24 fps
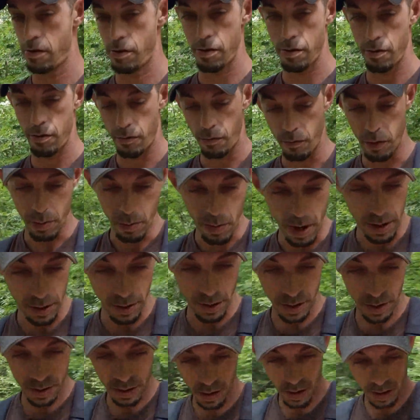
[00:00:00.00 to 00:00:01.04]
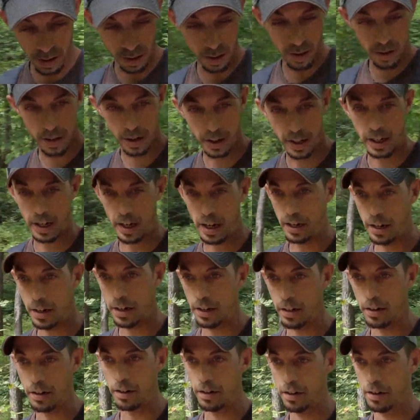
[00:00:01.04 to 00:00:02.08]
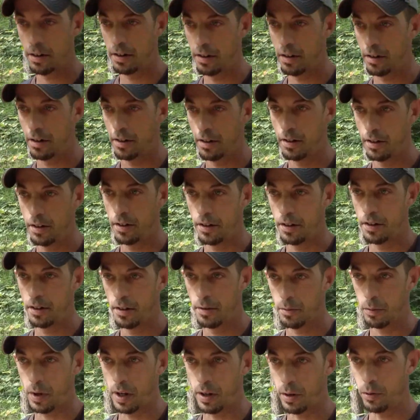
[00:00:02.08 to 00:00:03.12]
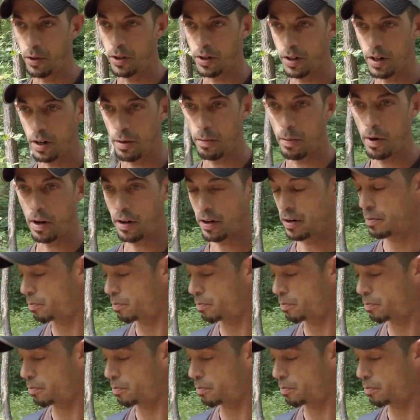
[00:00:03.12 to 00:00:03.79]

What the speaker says: rebait this thing, and get out of here. I'm kind of wishing I'd brought in more